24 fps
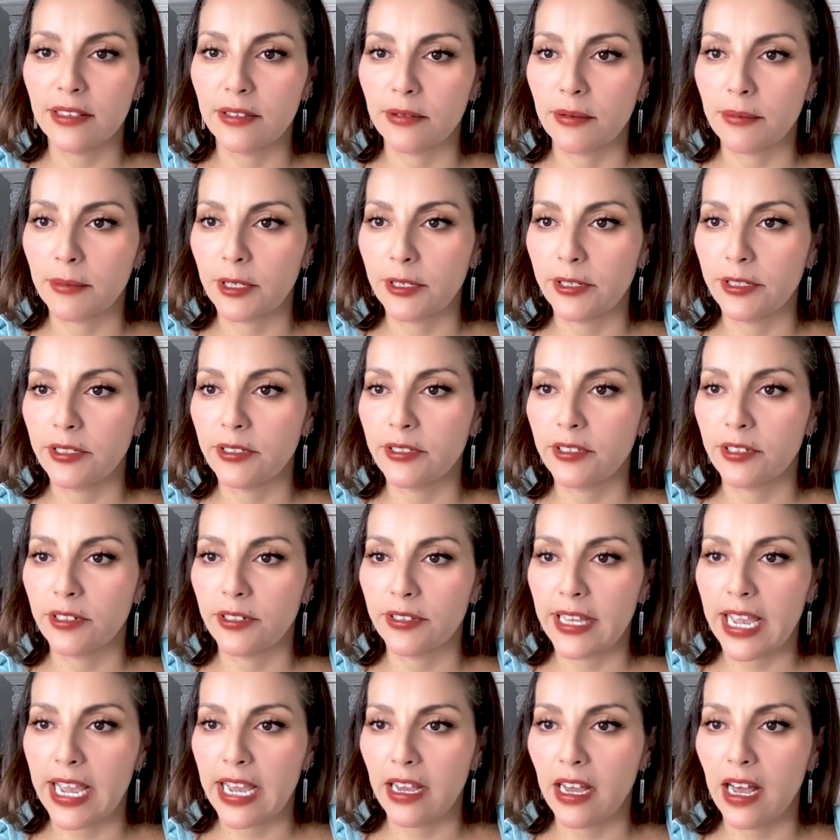So I'm going to
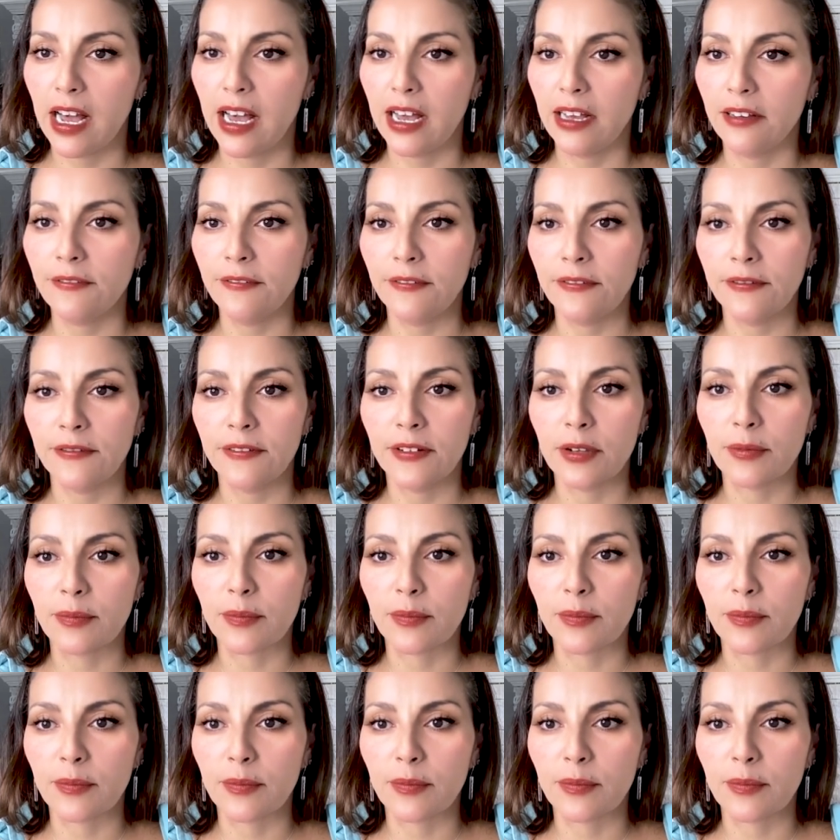turn that off.